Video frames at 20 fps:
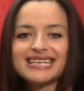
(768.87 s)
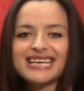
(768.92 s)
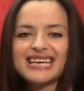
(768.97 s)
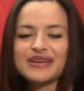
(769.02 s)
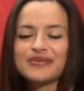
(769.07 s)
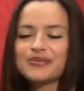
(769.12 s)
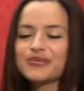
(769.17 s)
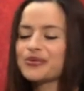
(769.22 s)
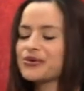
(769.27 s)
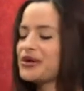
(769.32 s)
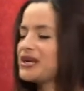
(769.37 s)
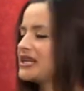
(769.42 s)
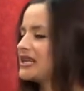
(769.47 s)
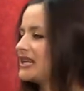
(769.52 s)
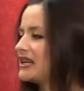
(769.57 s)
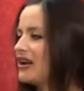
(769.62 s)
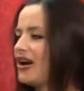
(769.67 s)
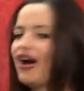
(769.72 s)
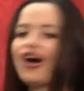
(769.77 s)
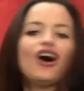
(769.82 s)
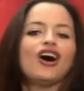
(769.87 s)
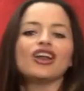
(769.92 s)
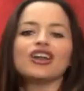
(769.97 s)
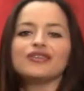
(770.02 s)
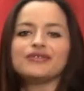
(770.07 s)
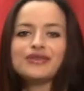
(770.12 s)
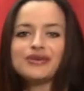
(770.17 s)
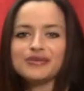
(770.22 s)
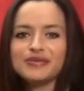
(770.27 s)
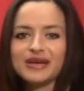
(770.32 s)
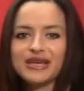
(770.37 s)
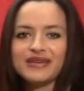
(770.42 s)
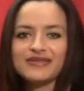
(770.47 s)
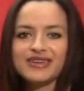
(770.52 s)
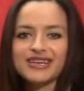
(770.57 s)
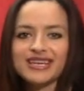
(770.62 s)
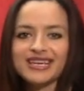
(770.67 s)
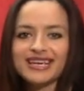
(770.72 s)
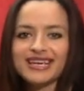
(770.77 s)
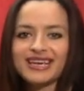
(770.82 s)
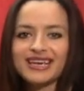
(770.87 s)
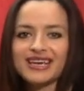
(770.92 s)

Embracing all of you, baby.